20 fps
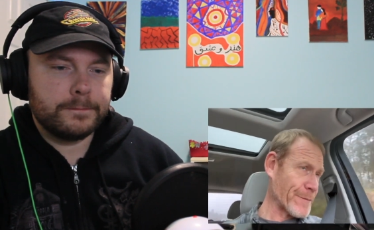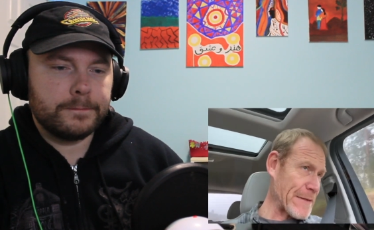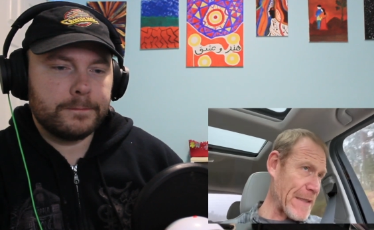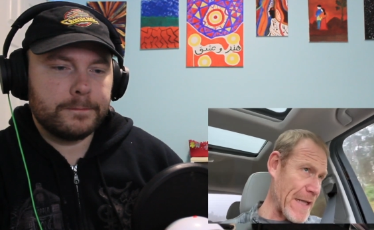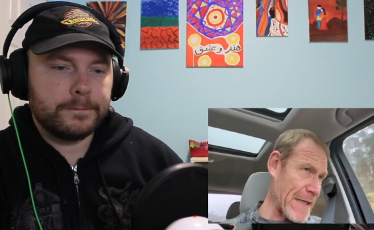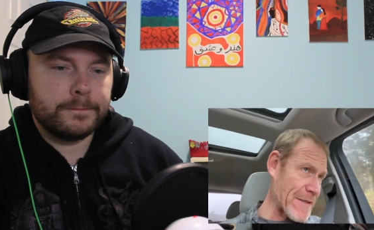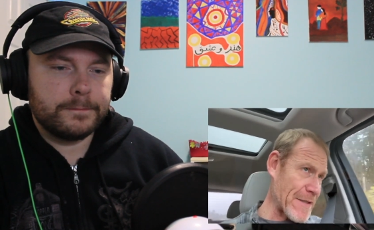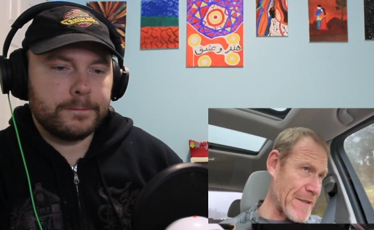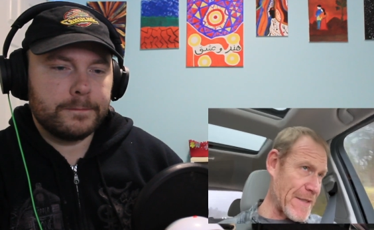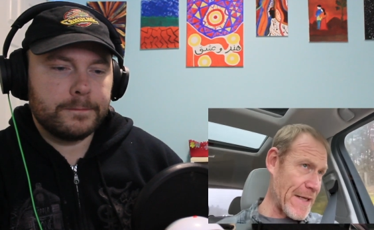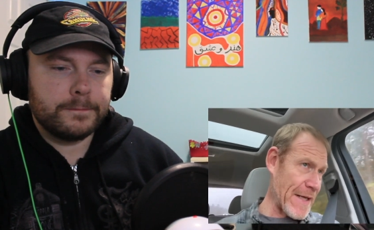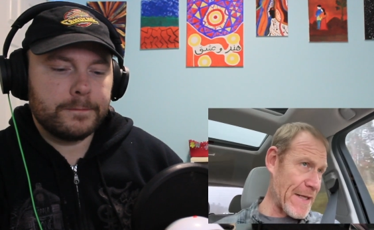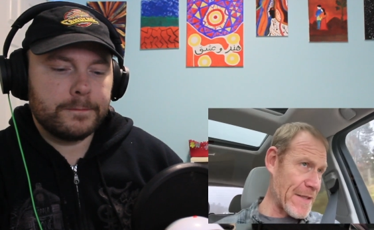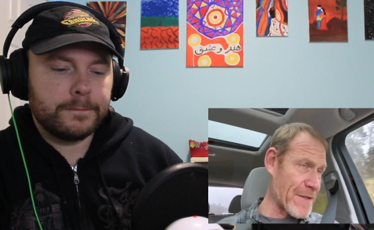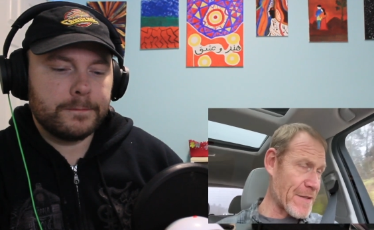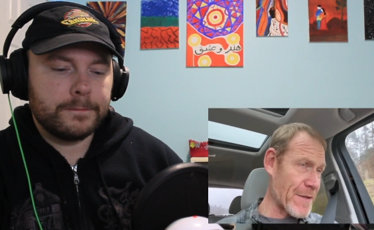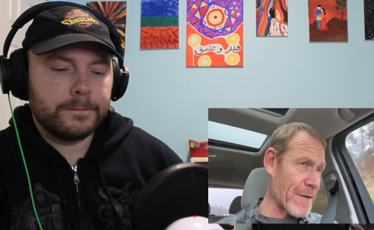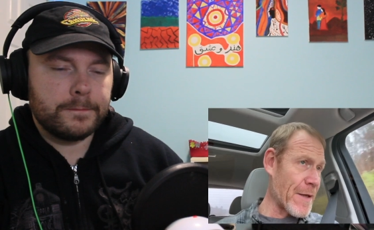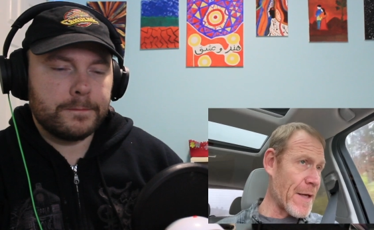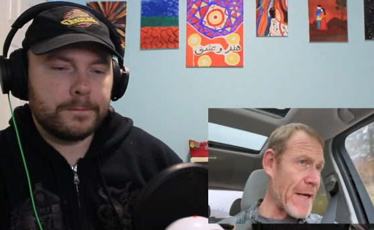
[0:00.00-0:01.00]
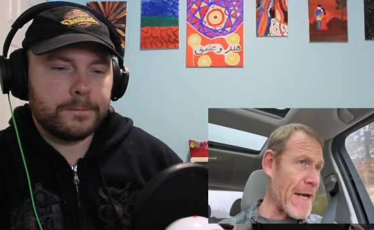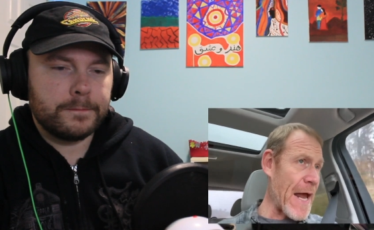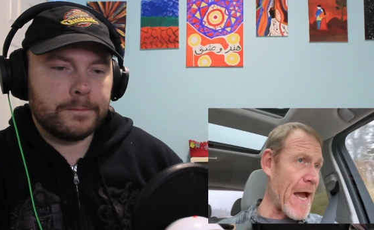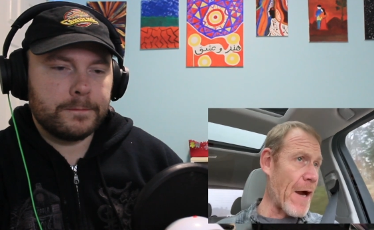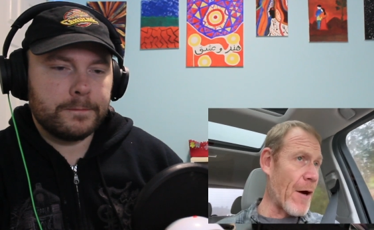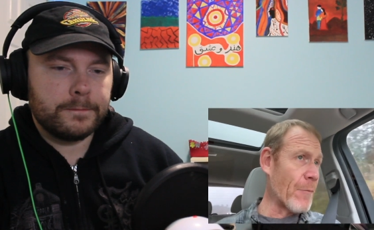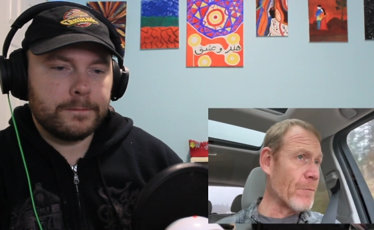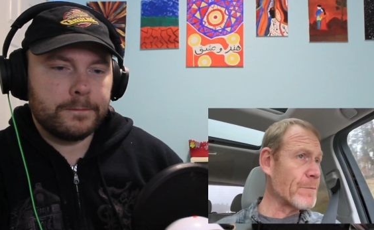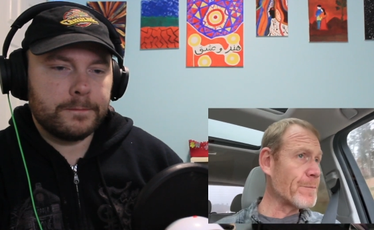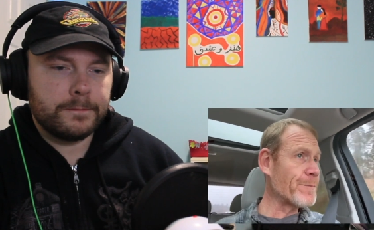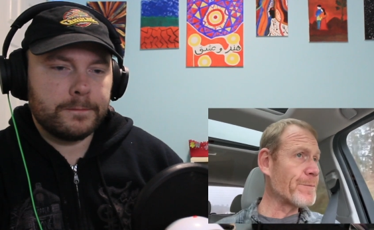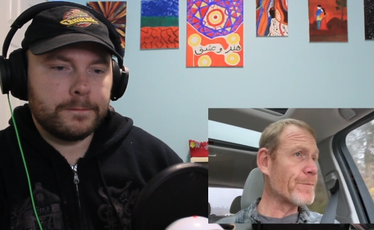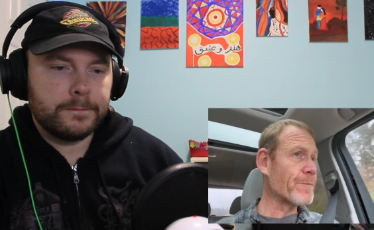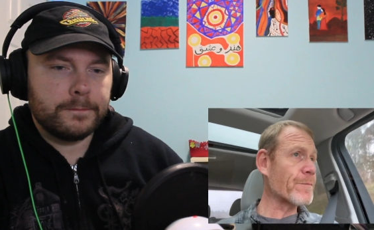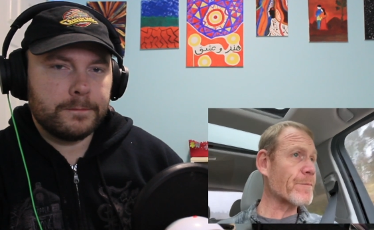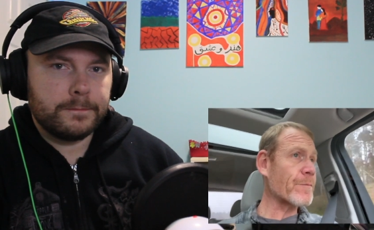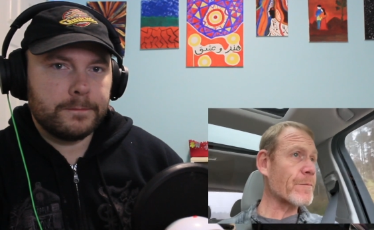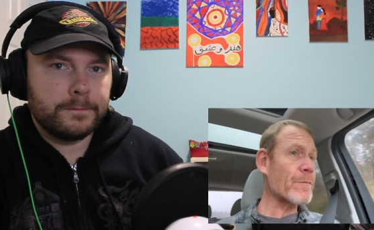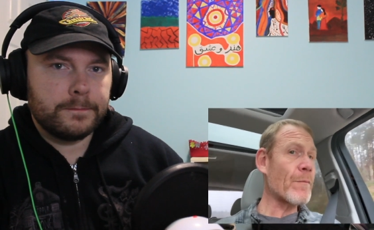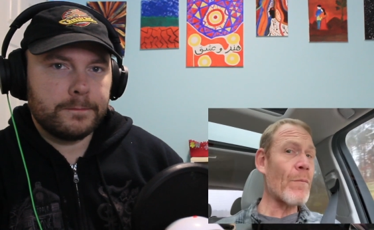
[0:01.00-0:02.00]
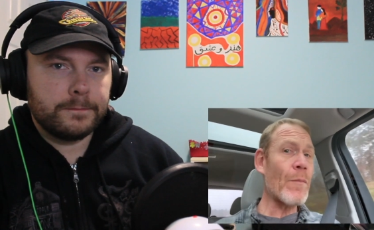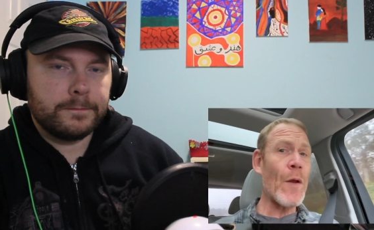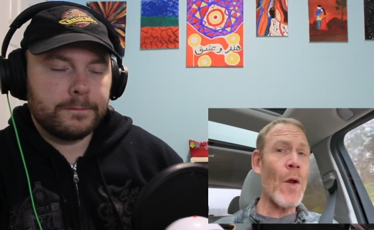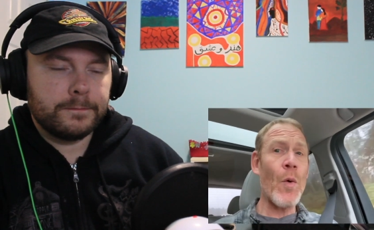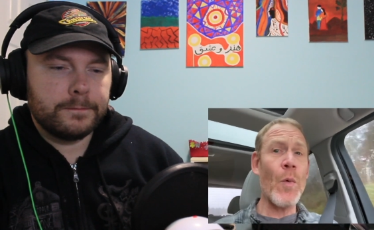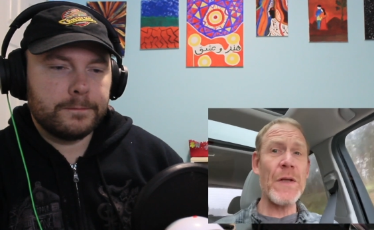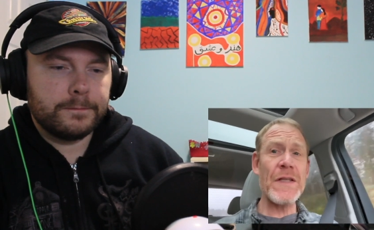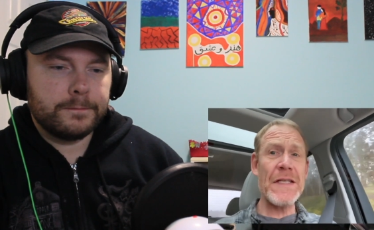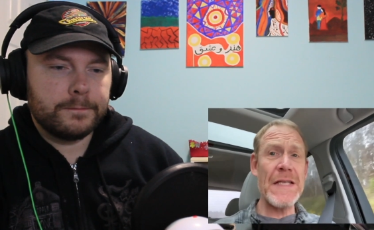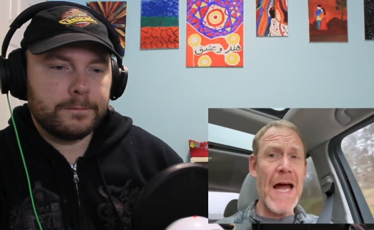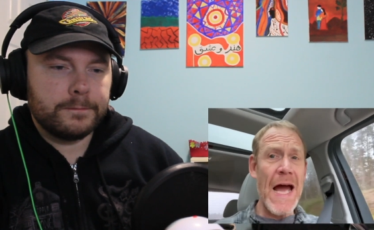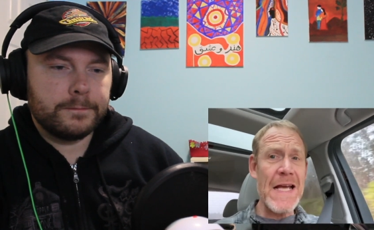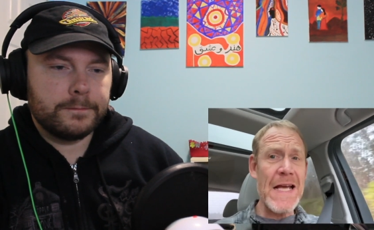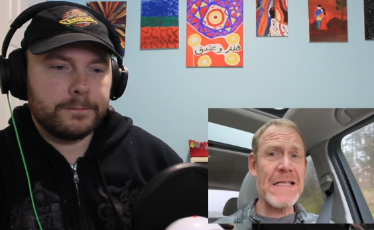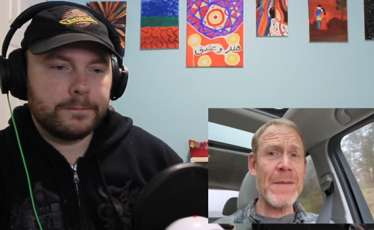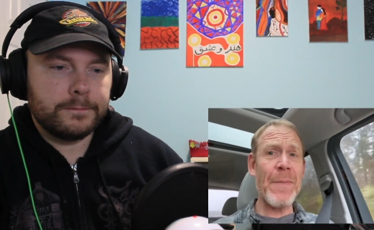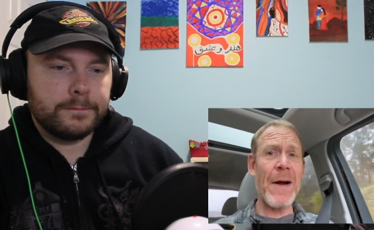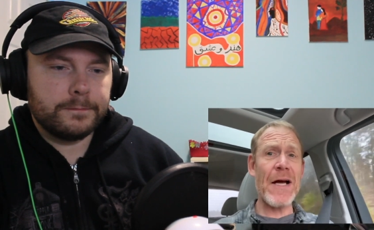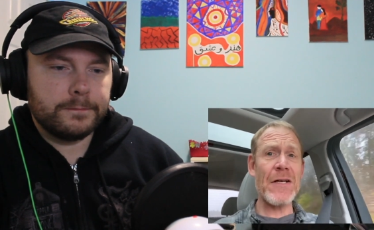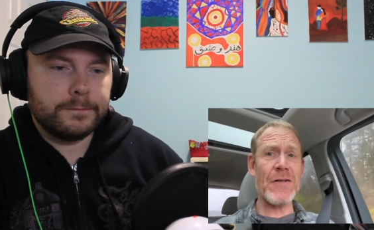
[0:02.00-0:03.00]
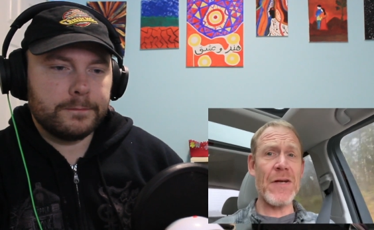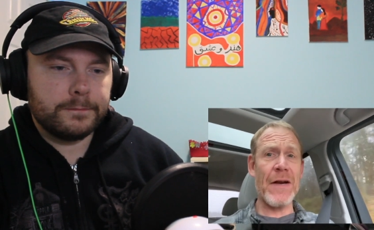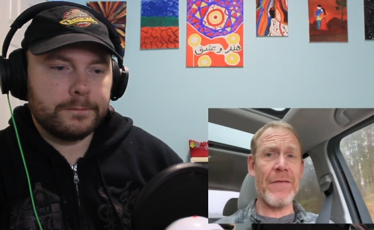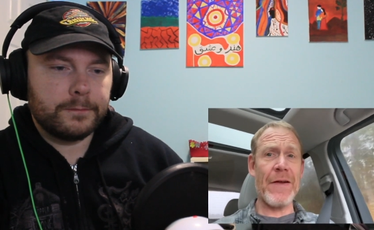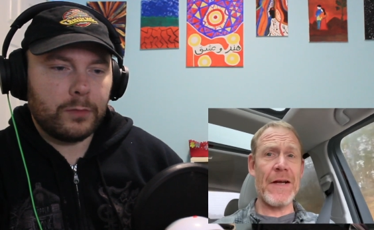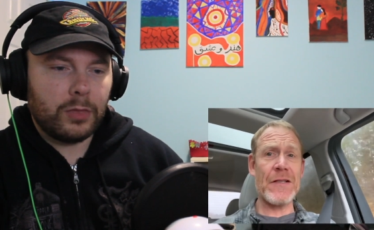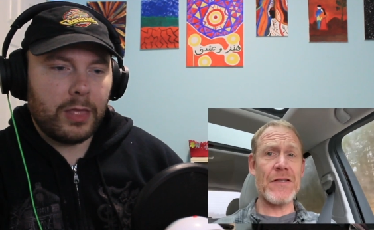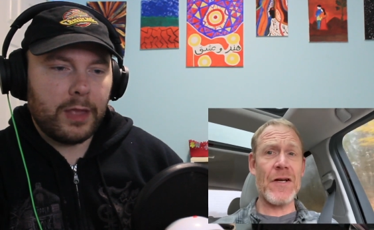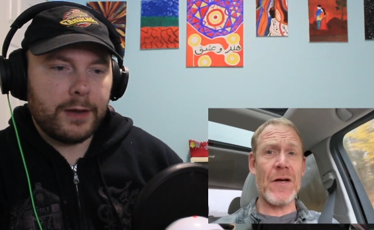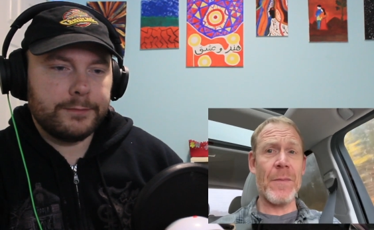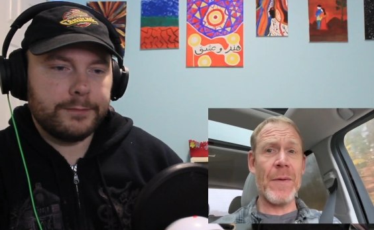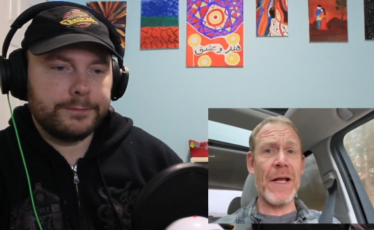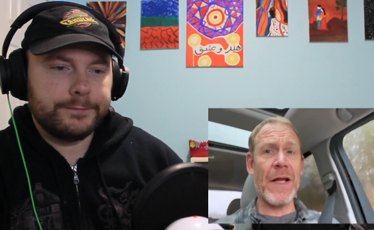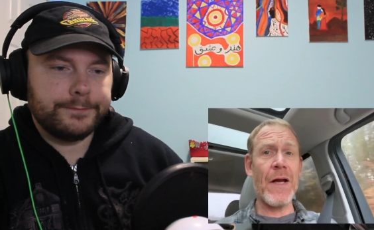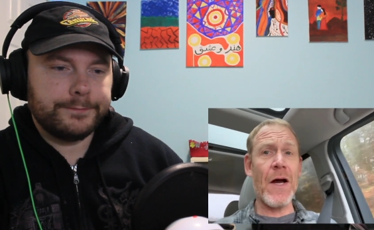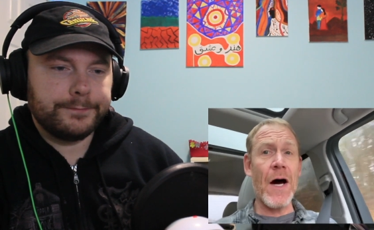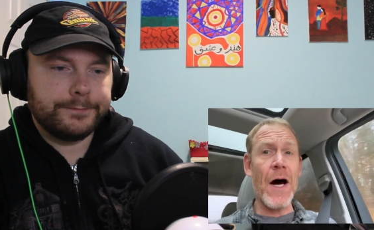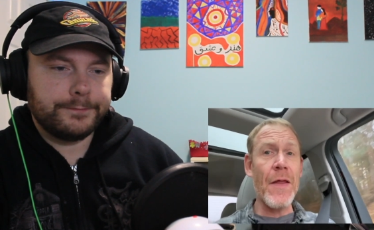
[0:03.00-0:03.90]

Speaker 1: Lots of tickets. Now, what's nice about driving in Germany,